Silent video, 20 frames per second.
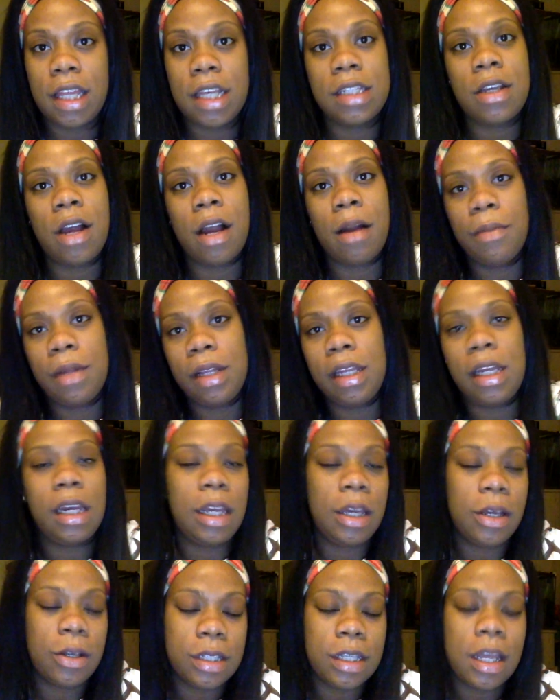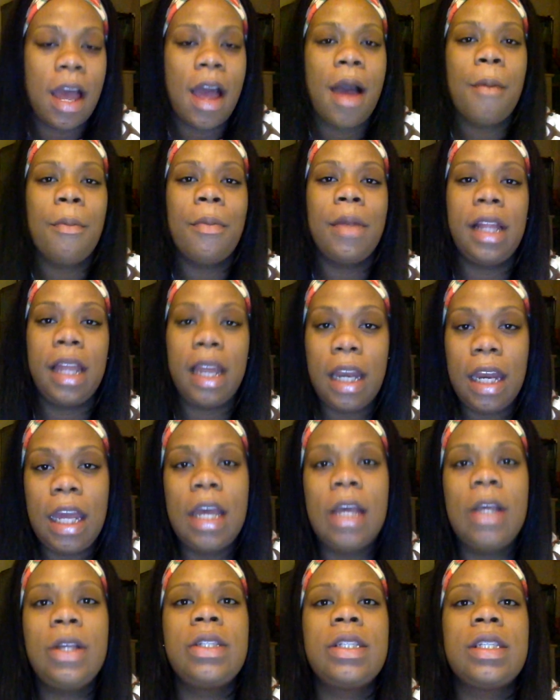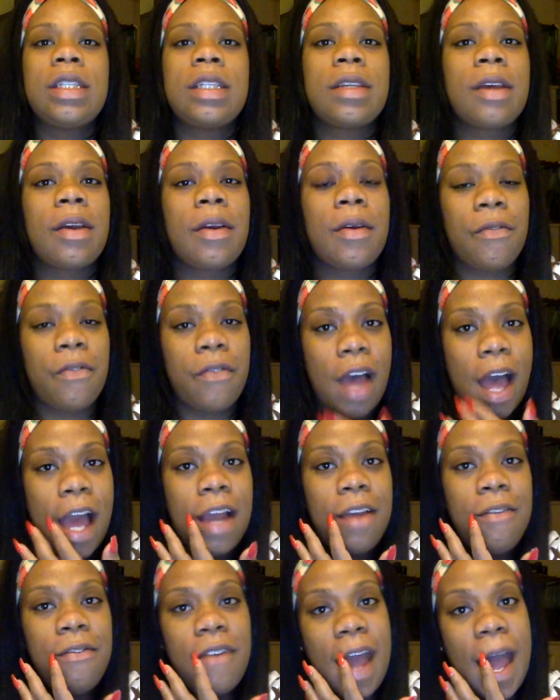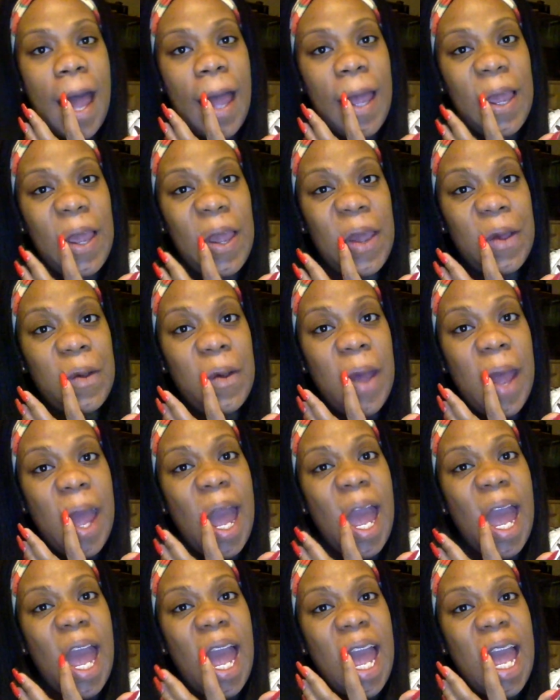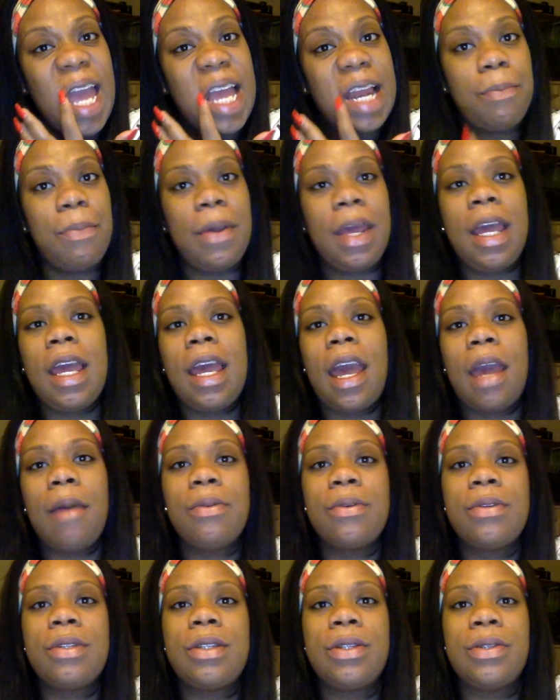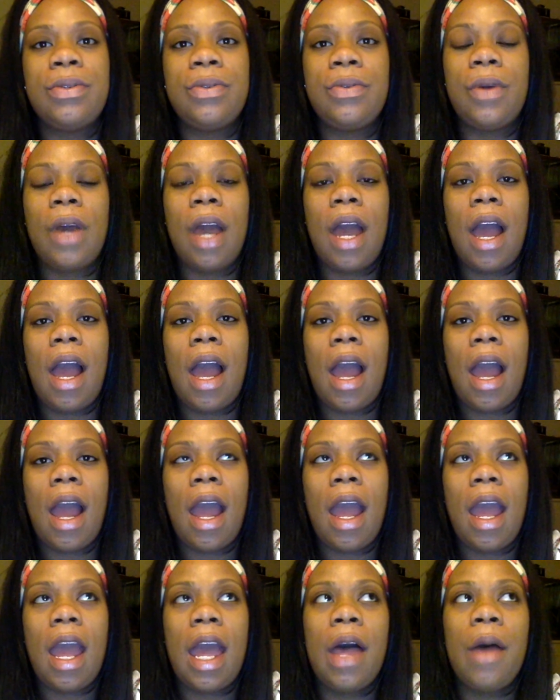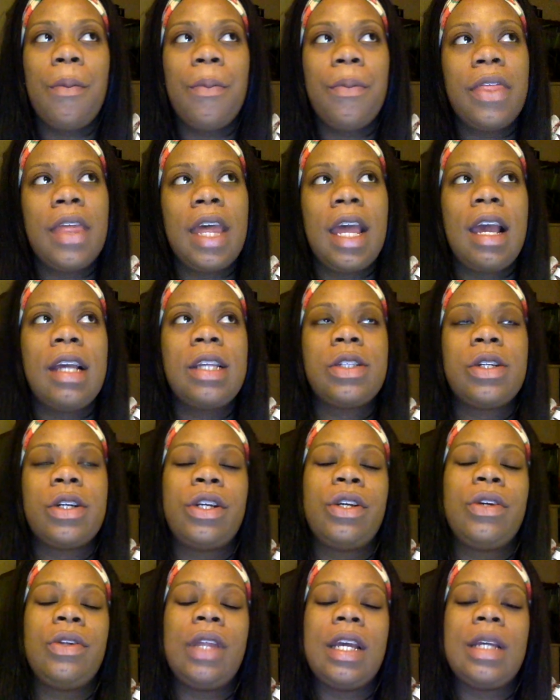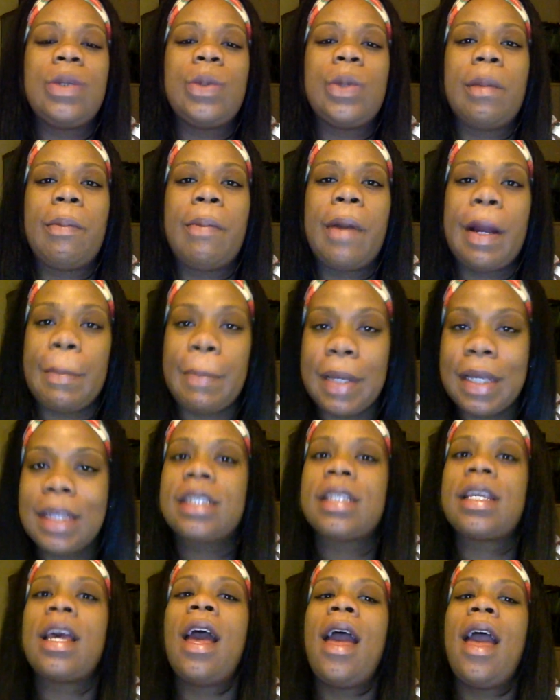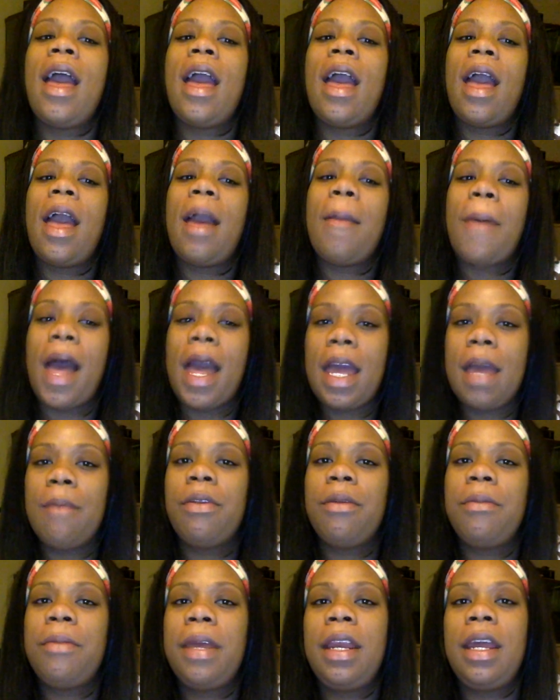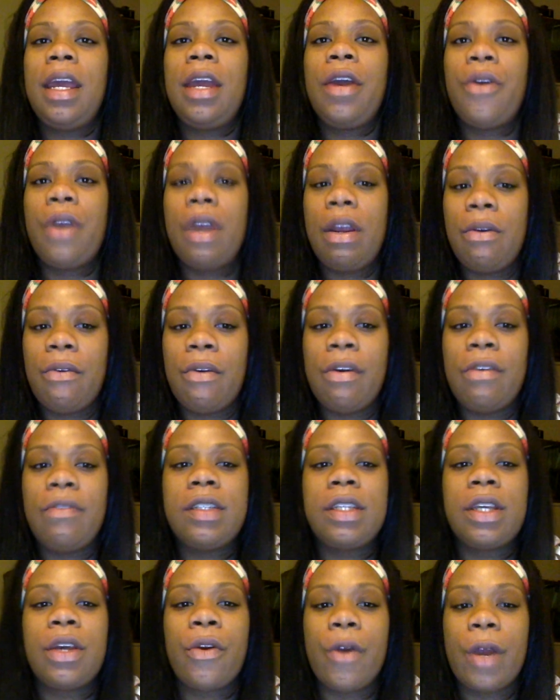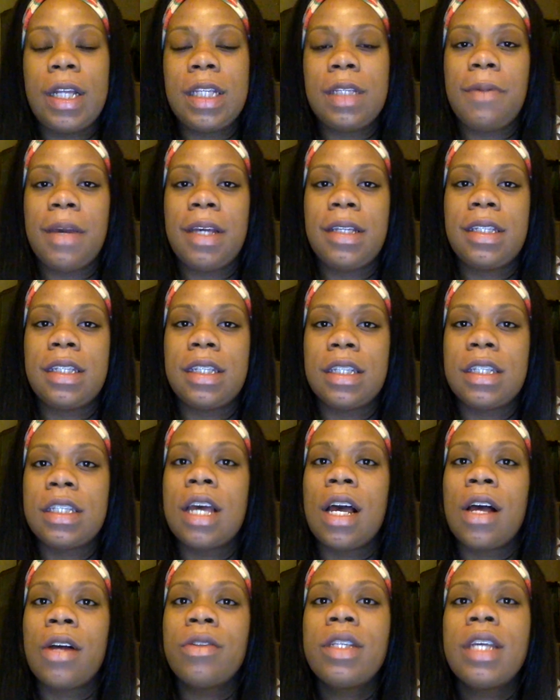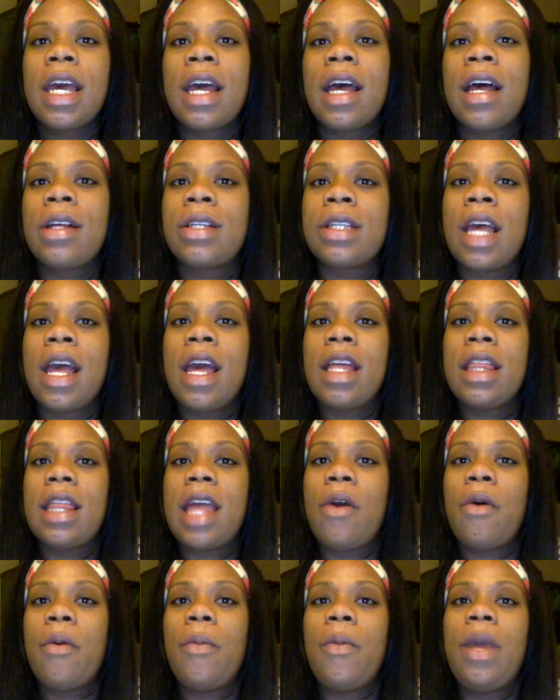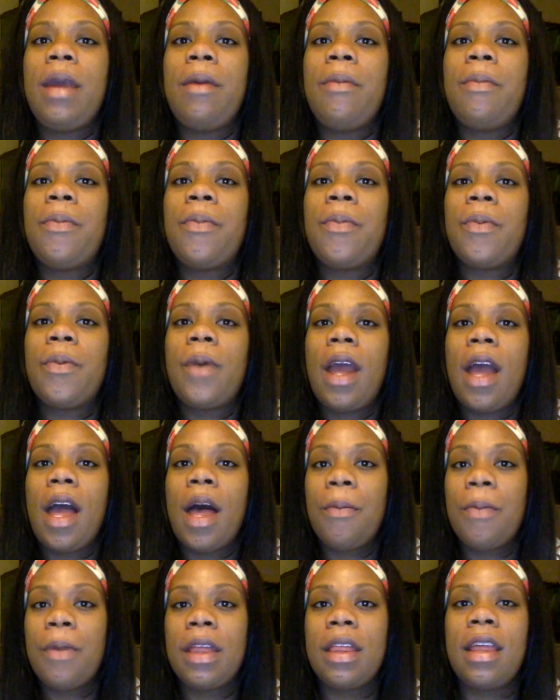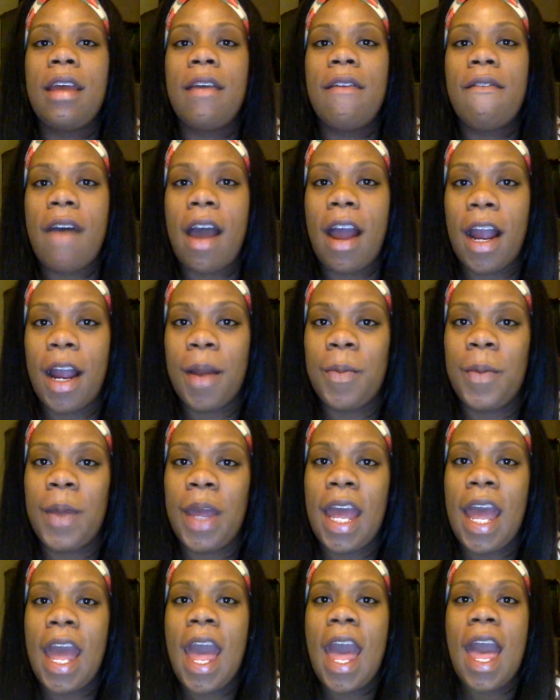this are millennials. Millennials find value in being able to help things or do things with a purpose. By implementing green roofs and green spaces into hotels, they will be helping the environment,